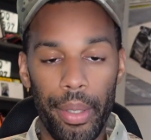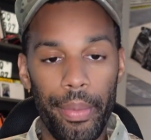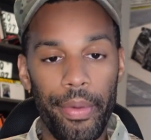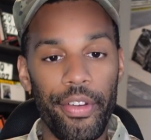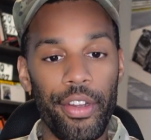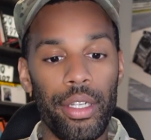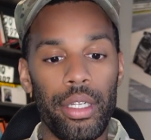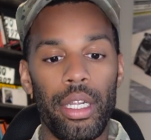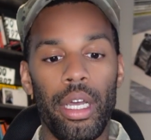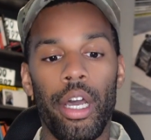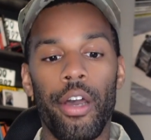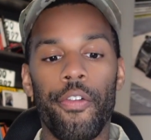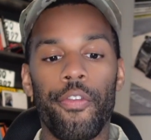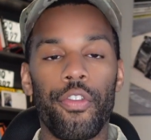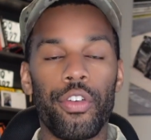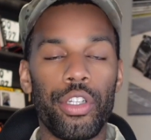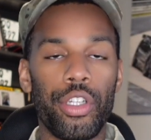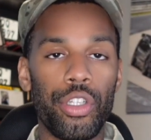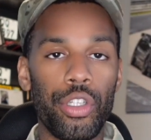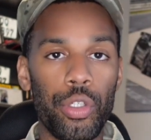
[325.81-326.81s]
But
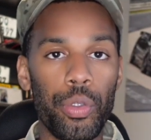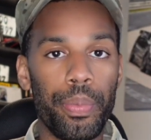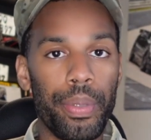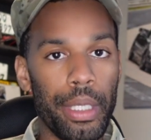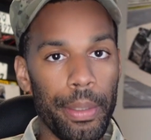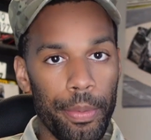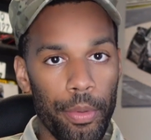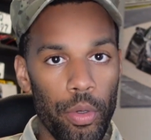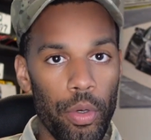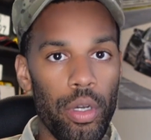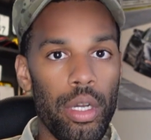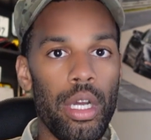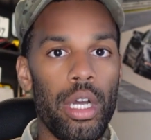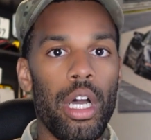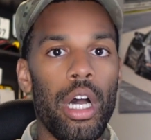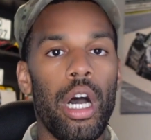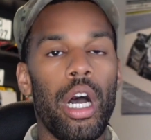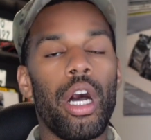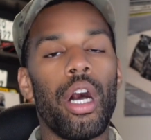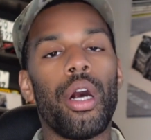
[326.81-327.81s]
for the new people,
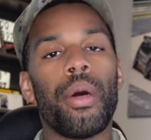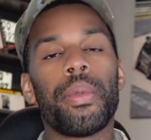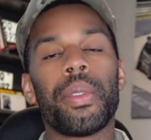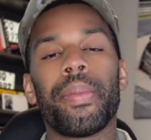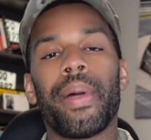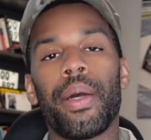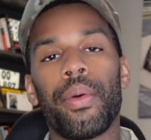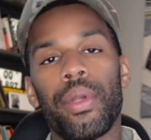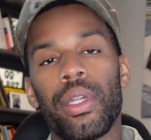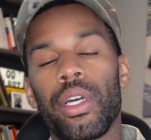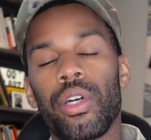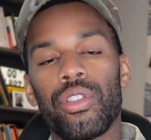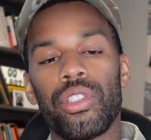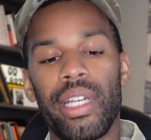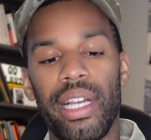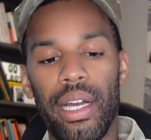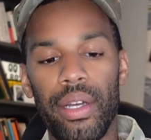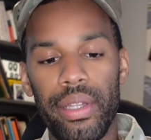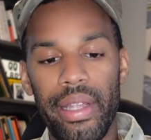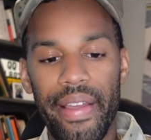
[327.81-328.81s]
you might want to go
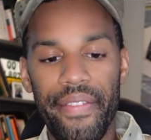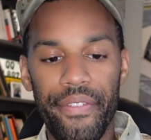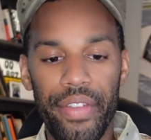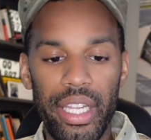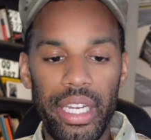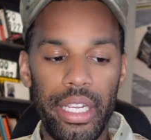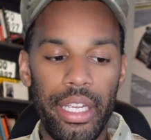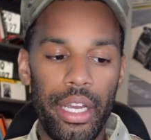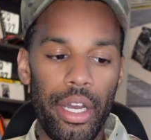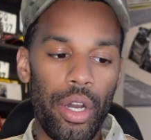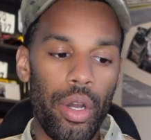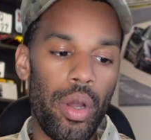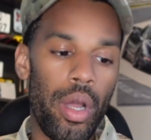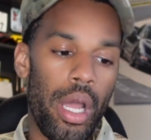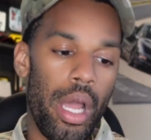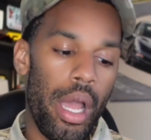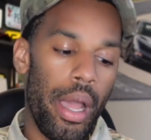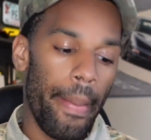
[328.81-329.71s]
check out that video.